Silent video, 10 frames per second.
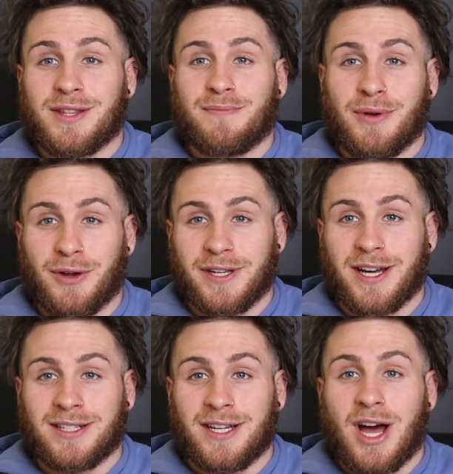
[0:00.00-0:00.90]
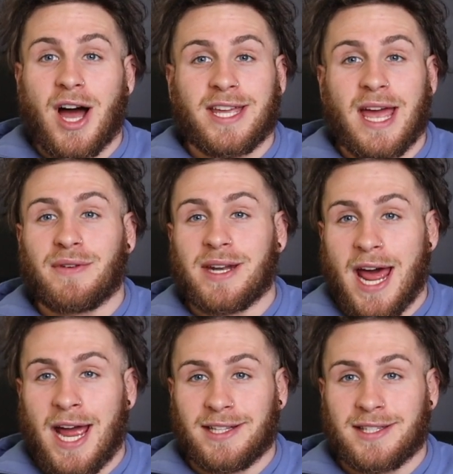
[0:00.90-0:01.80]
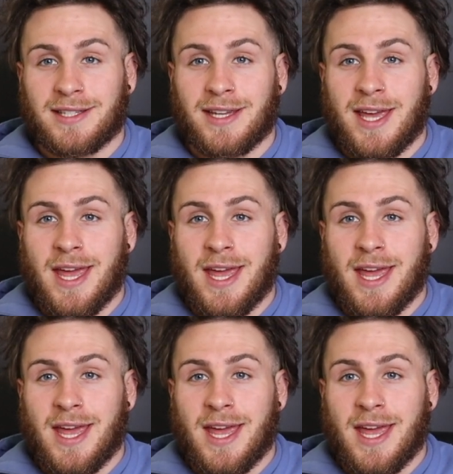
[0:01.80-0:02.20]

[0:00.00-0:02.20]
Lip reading: of the burger, I gave it an 8.